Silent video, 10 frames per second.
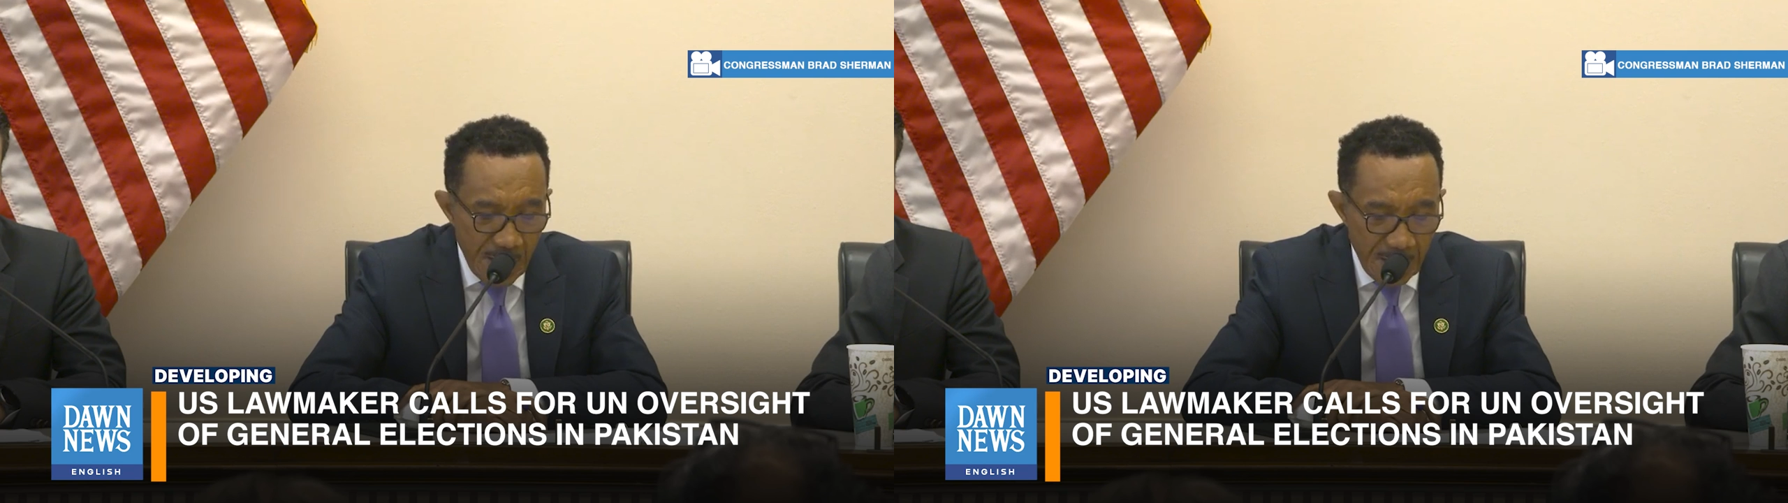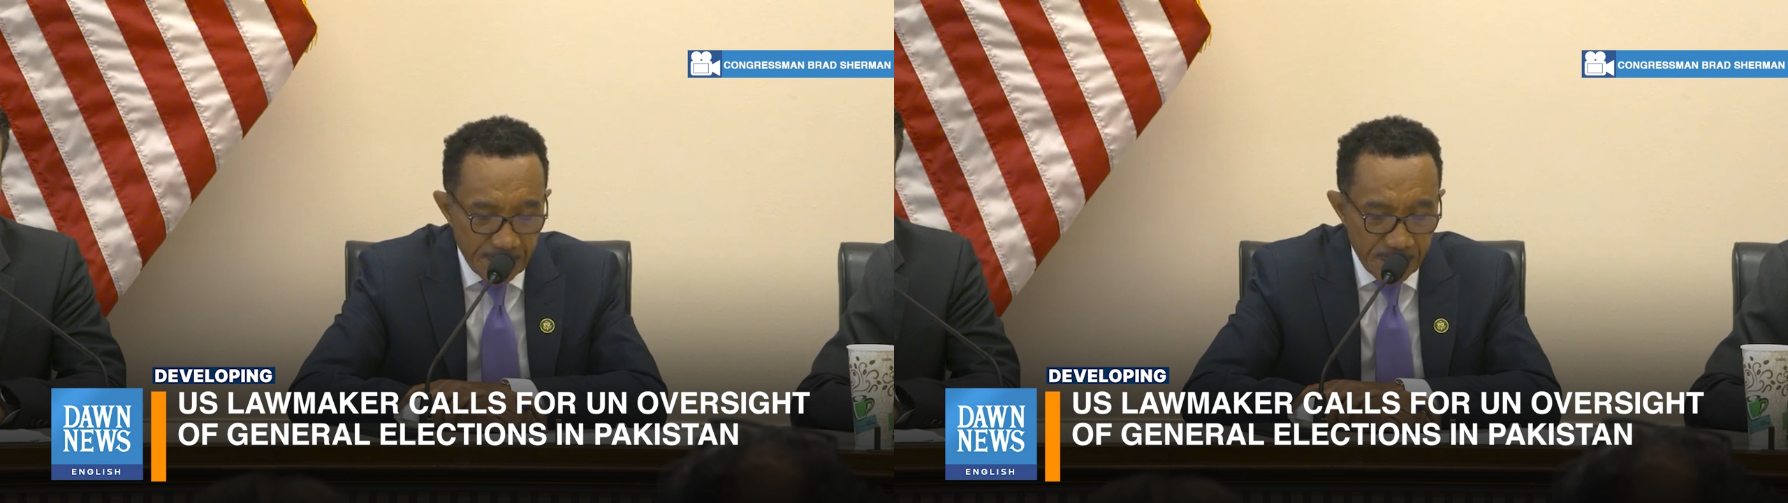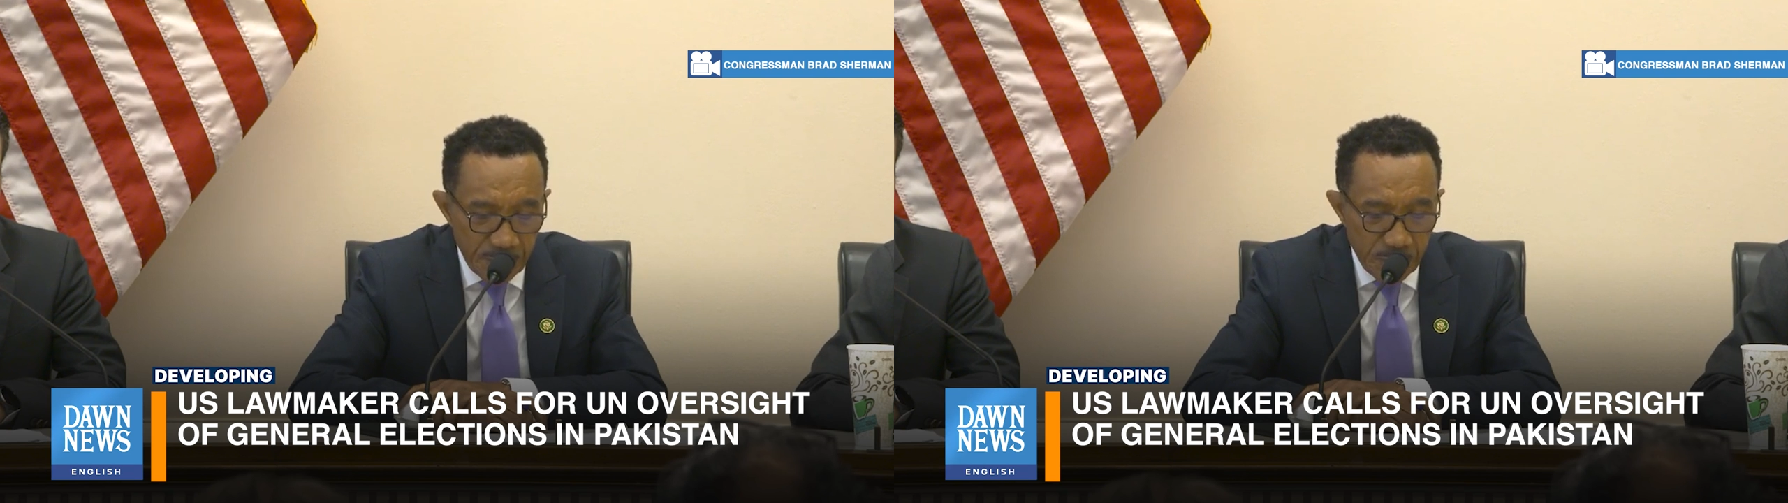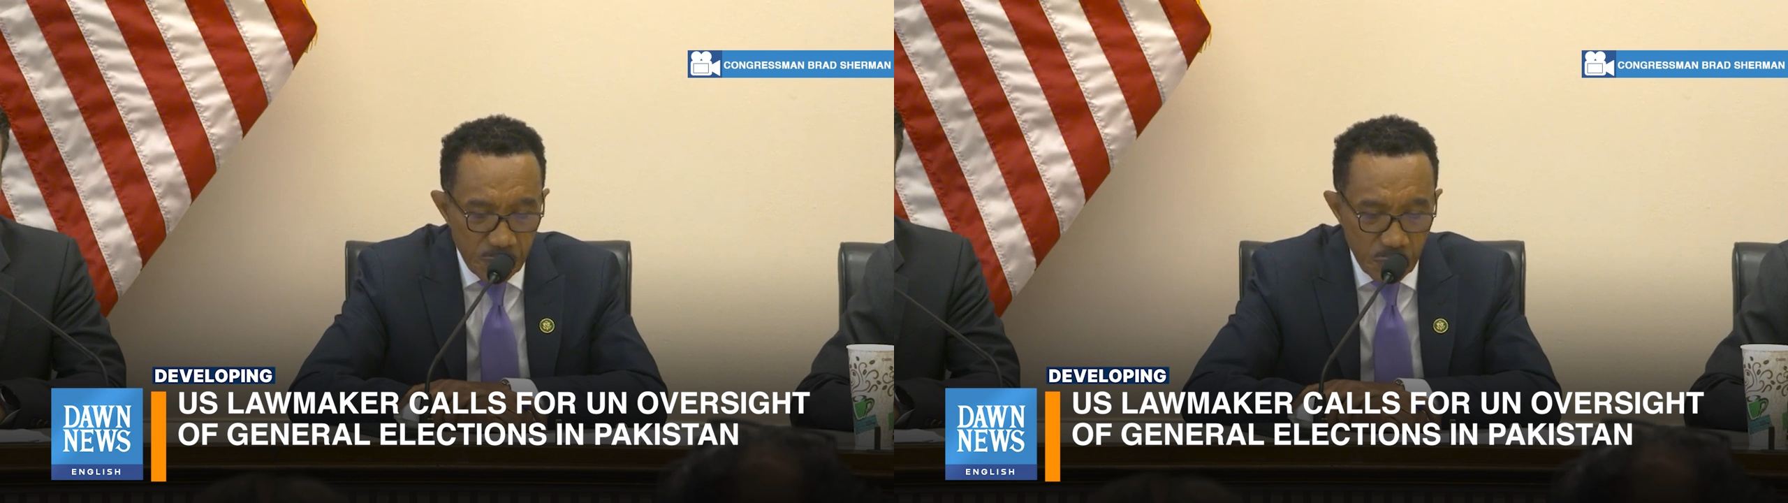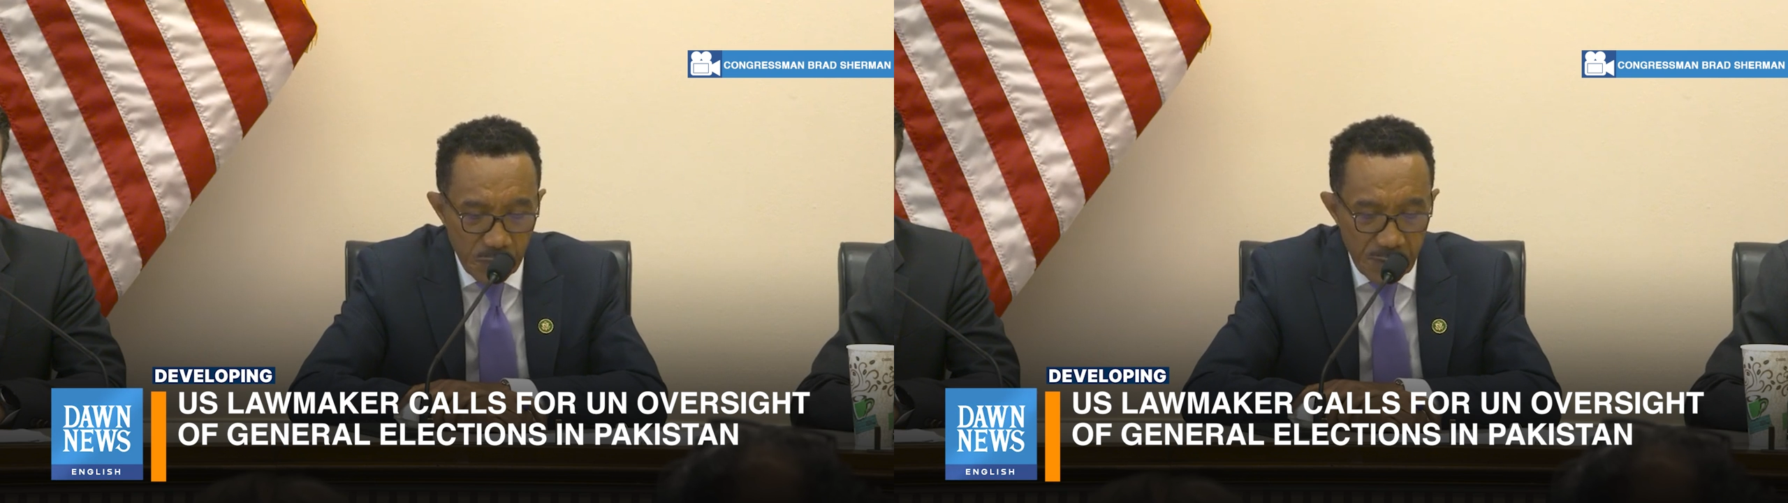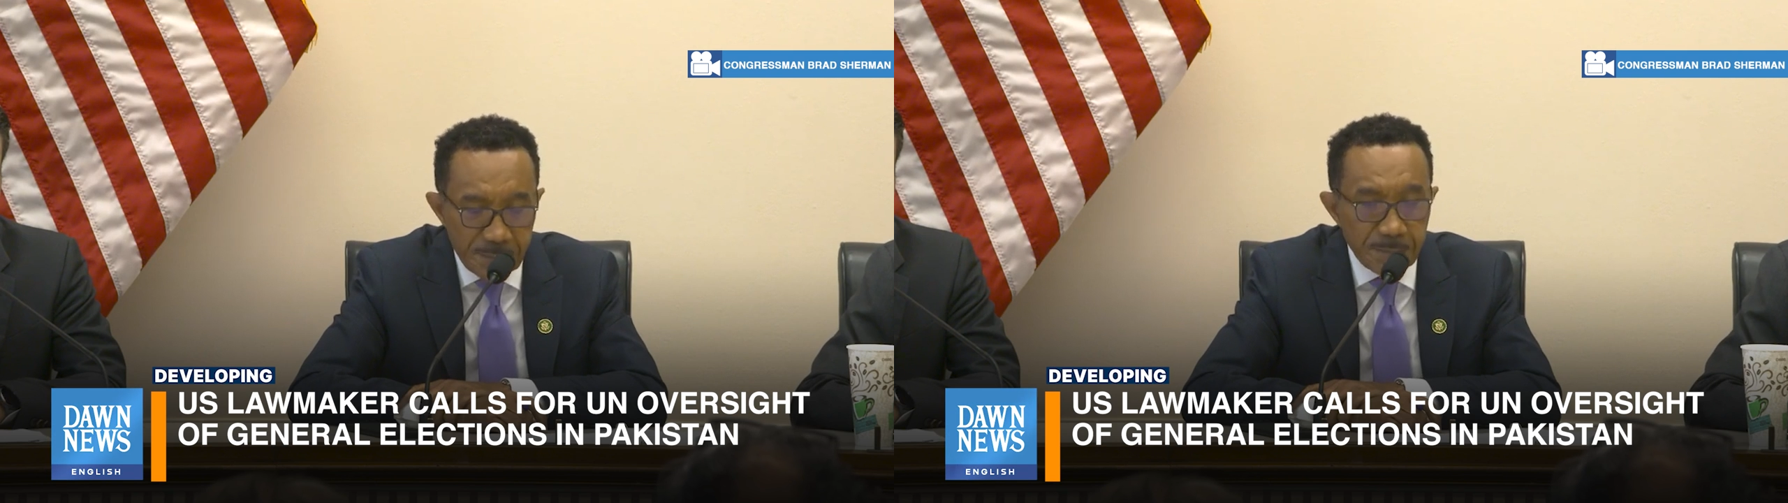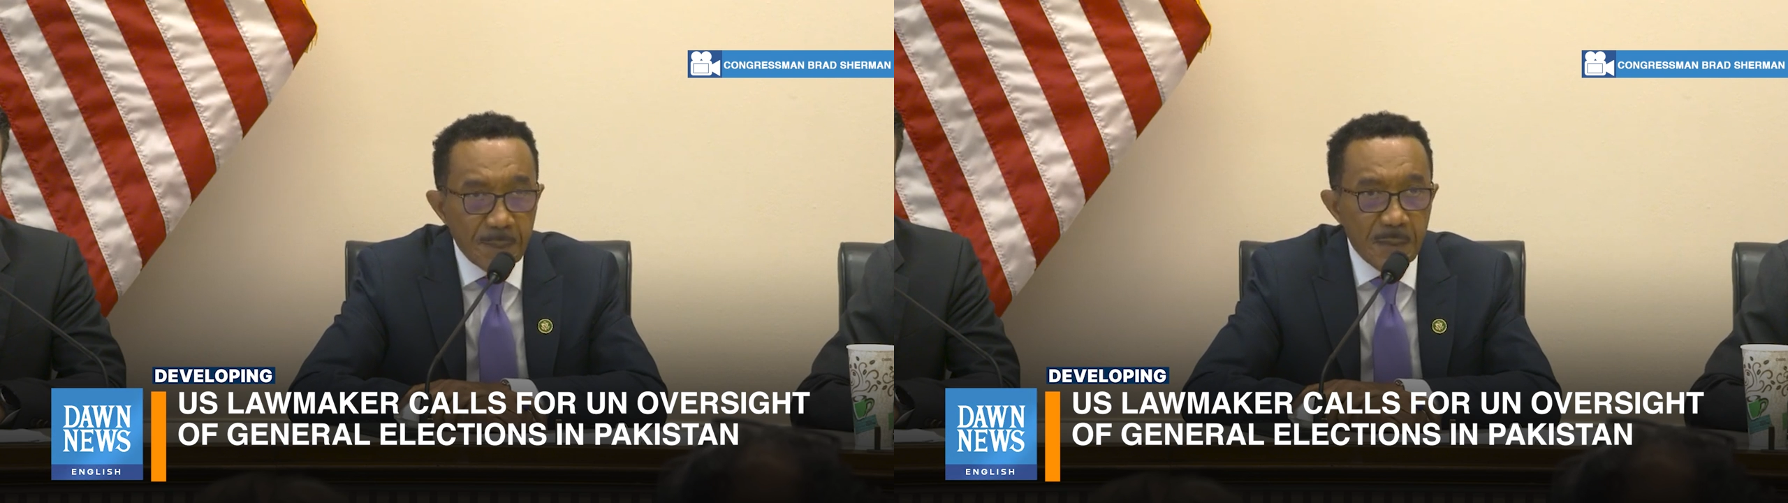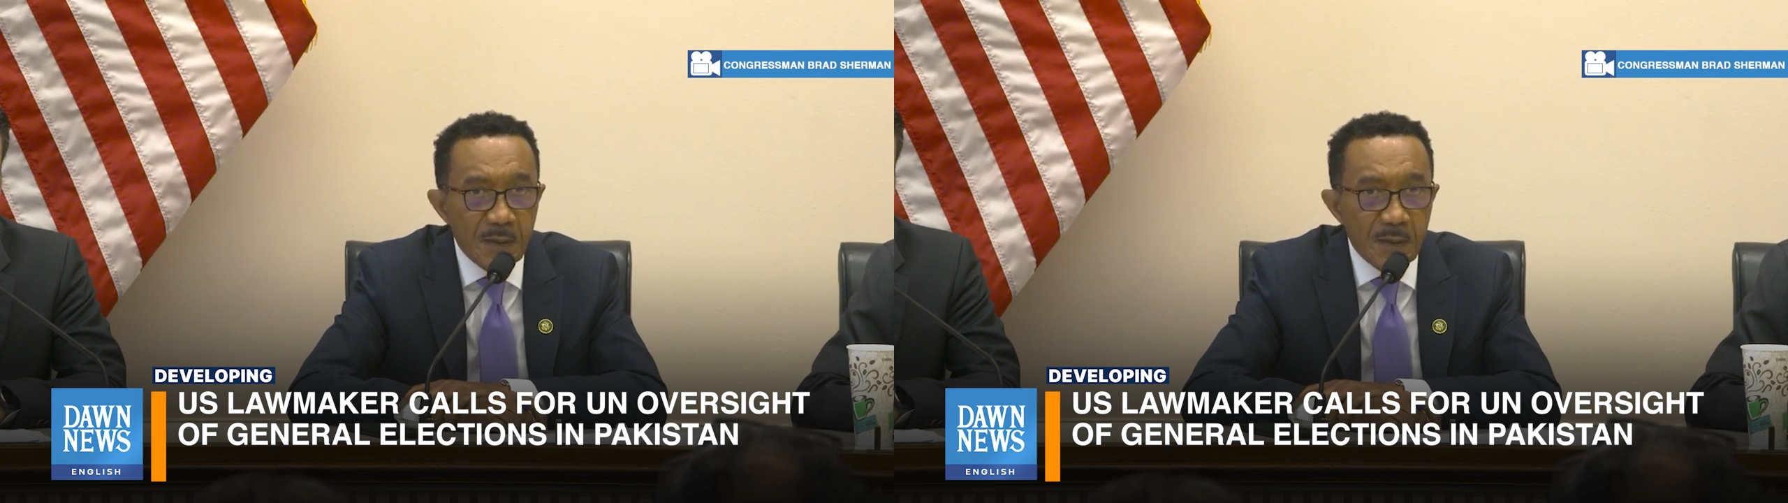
happen to them.